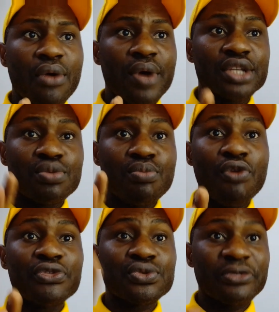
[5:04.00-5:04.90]
going to
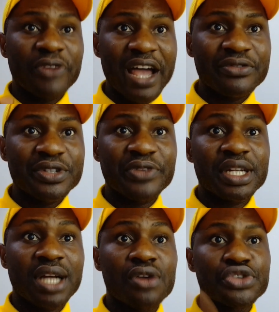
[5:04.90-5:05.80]
move to 5
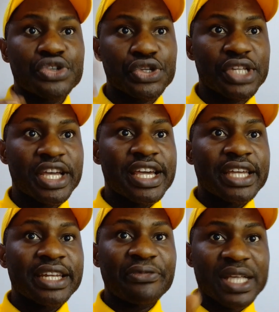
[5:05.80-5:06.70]
different countries.
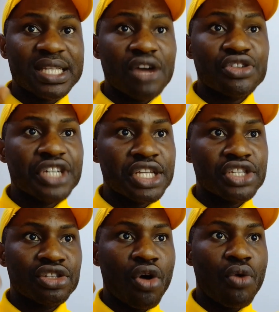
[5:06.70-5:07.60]
The first country is
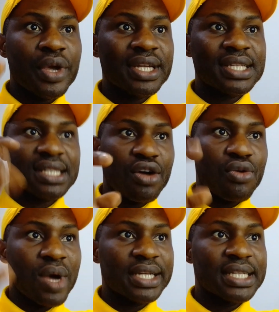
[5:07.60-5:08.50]
Norway, the second
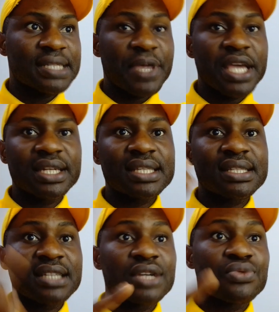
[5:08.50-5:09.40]
one is Spain, the
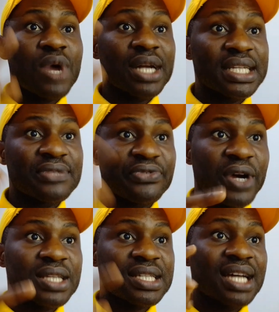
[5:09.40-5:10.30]
third one is
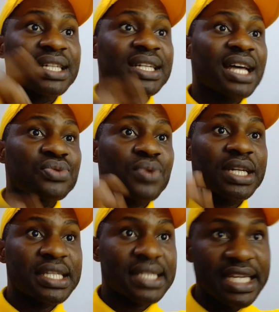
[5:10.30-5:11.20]
France, and the last one
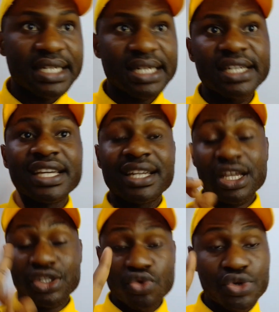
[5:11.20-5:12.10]
is Italy.
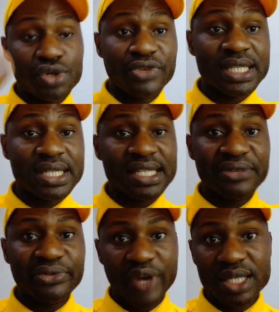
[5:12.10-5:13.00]
That's 2 universities
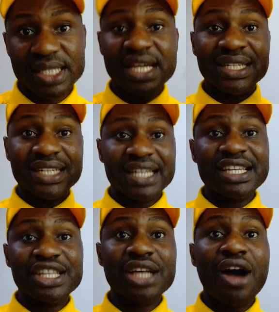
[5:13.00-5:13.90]
in France. That
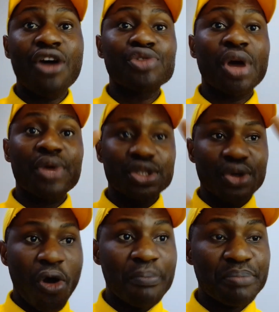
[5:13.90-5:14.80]
is how you are going to
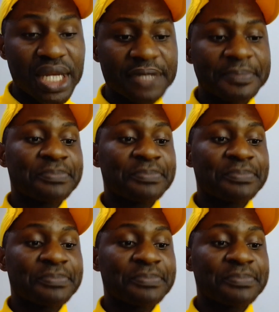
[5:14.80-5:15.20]
complete